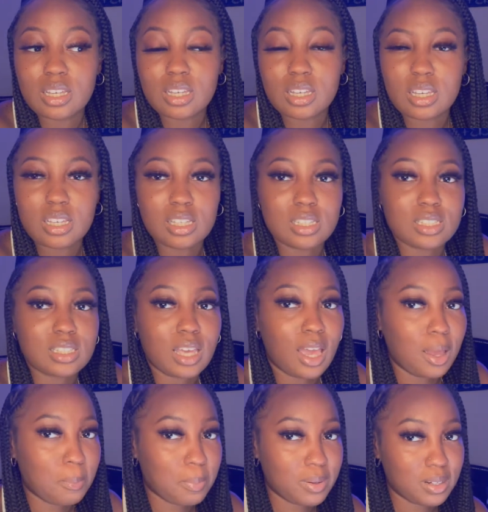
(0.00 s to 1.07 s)
is
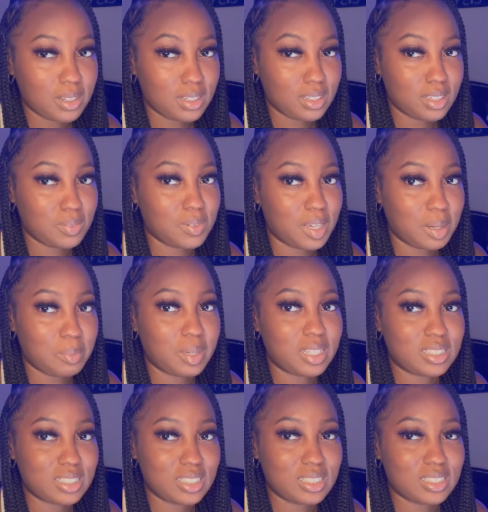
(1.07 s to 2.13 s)
happening, if that makes
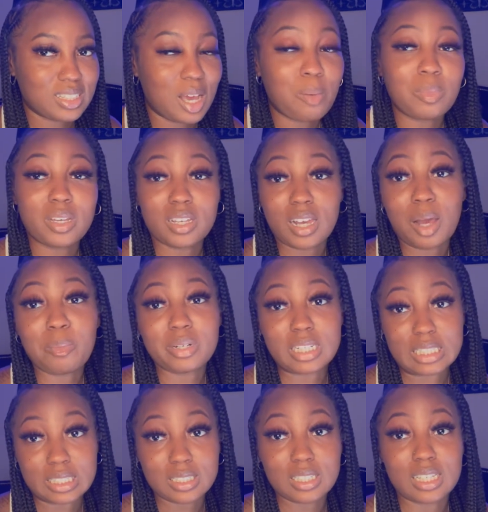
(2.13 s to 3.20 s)
sense. I'm gonna
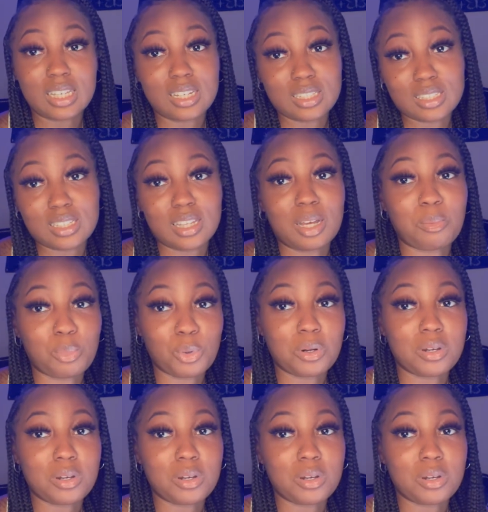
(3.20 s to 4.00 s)
just get into that more